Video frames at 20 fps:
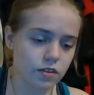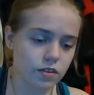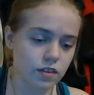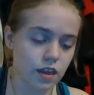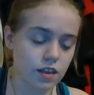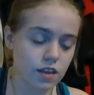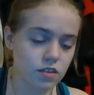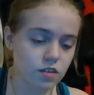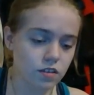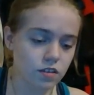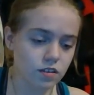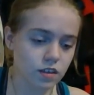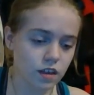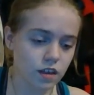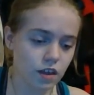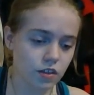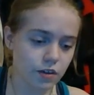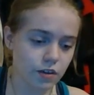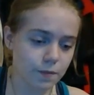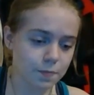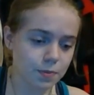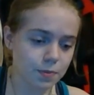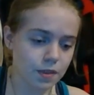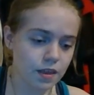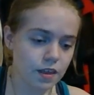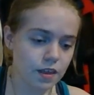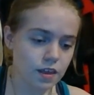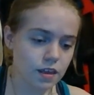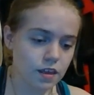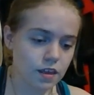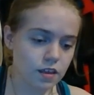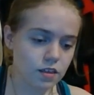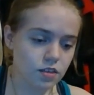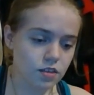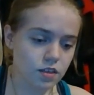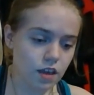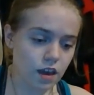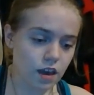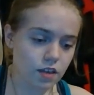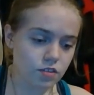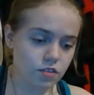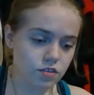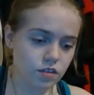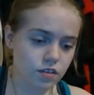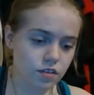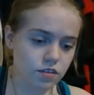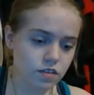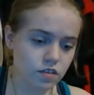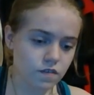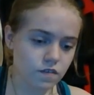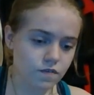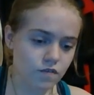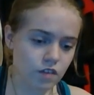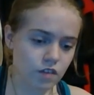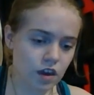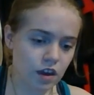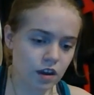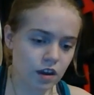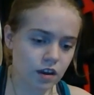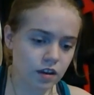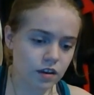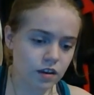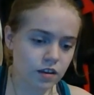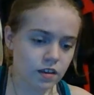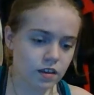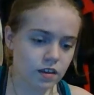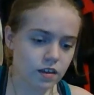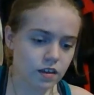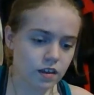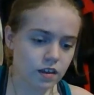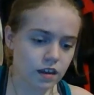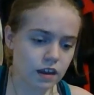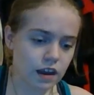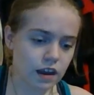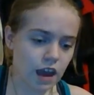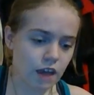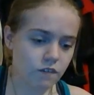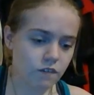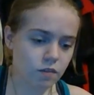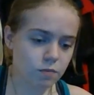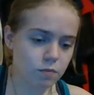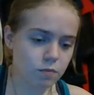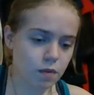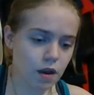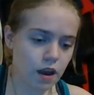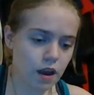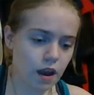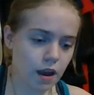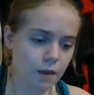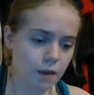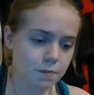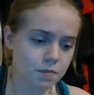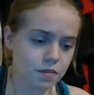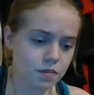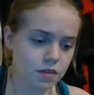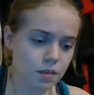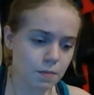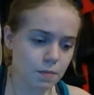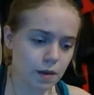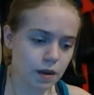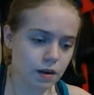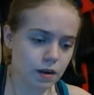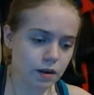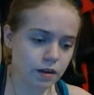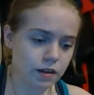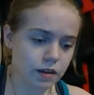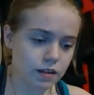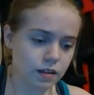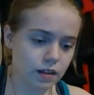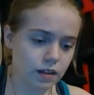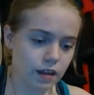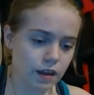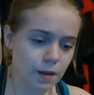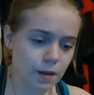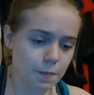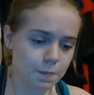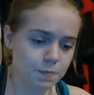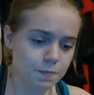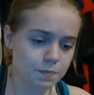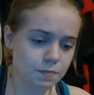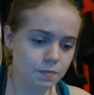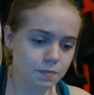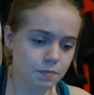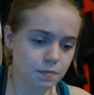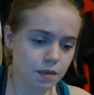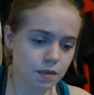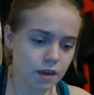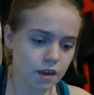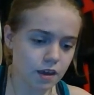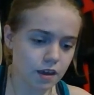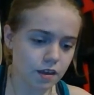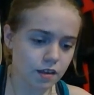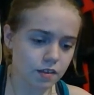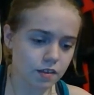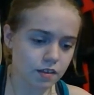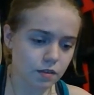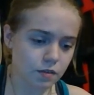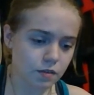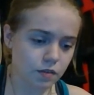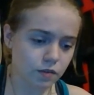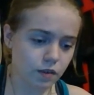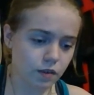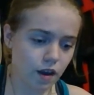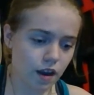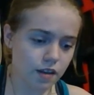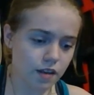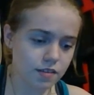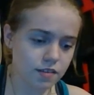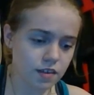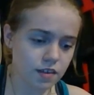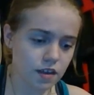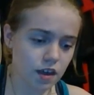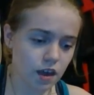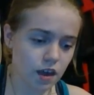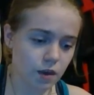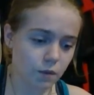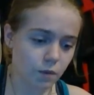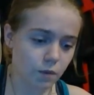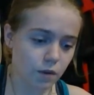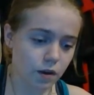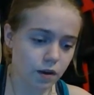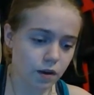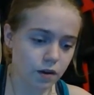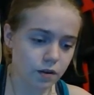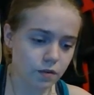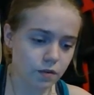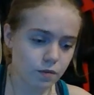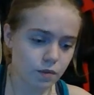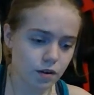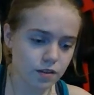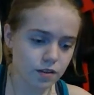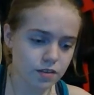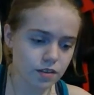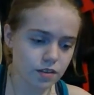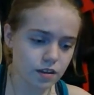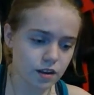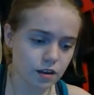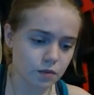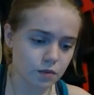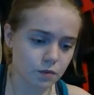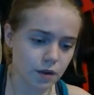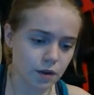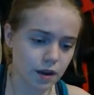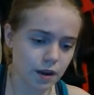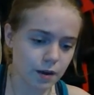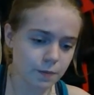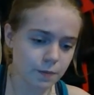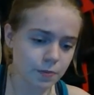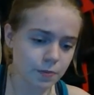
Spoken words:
Then took the other, as just as fair, and having perhaps the better claim, because it was grassy and wanted and where,